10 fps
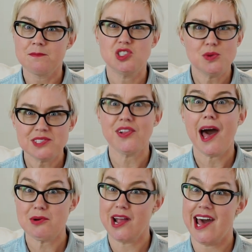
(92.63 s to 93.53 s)
She was
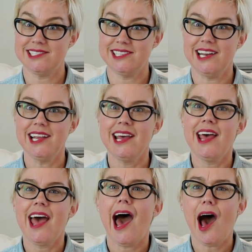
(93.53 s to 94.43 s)
flabbergasted.
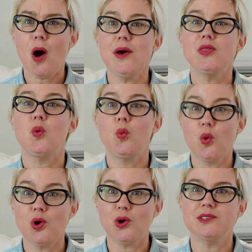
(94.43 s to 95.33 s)
How in the
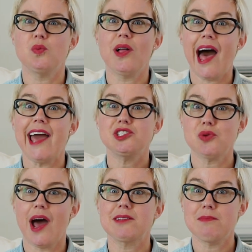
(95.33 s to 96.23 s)
world will I
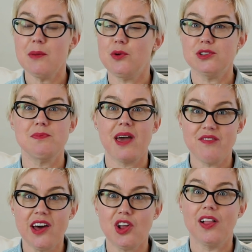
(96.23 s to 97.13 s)
attract people to my
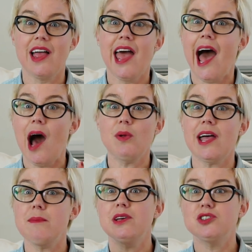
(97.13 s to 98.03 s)
funnel? How will
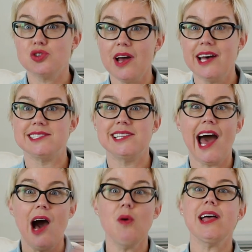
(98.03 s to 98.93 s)
I build trust?
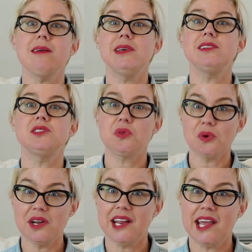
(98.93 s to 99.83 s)
How will I build
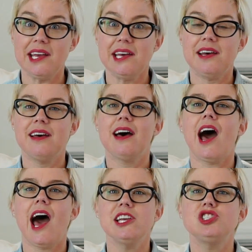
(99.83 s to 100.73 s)
authority?
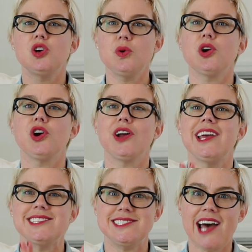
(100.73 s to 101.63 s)
I showed her
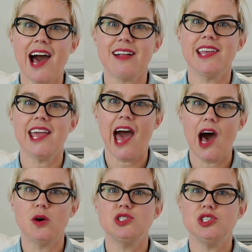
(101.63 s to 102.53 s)
exactly
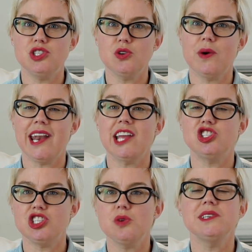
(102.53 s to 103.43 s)
how to do it, and
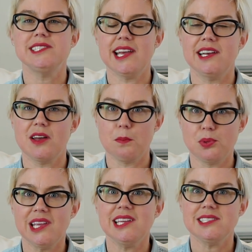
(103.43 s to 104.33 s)
she was in
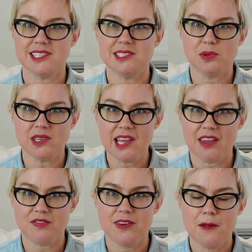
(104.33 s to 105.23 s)
complete disbelief.